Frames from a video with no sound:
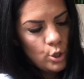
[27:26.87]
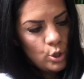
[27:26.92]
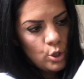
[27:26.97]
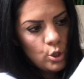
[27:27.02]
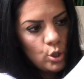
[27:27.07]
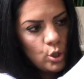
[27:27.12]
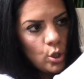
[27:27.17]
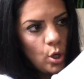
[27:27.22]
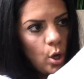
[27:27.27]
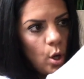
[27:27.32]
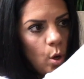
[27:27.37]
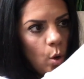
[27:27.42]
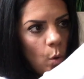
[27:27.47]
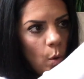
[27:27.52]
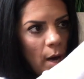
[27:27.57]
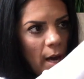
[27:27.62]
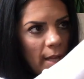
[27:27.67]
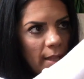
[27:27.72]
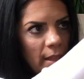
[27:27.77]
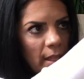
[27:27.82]

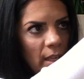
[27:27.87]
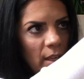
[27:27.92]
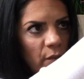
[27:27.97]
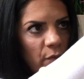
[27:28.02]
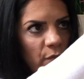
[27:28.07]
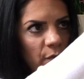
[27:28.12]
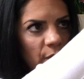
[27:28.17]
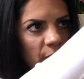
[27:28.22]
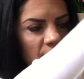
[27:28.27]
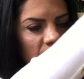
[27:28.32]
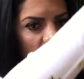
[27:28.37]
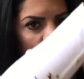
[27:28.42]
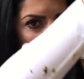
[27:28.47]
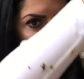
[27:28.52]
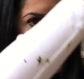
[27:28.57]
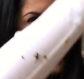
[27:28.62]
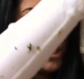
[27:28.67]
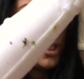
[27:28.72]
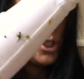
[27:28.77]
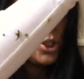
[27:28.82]
So I think it's
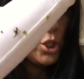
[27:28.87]
pretty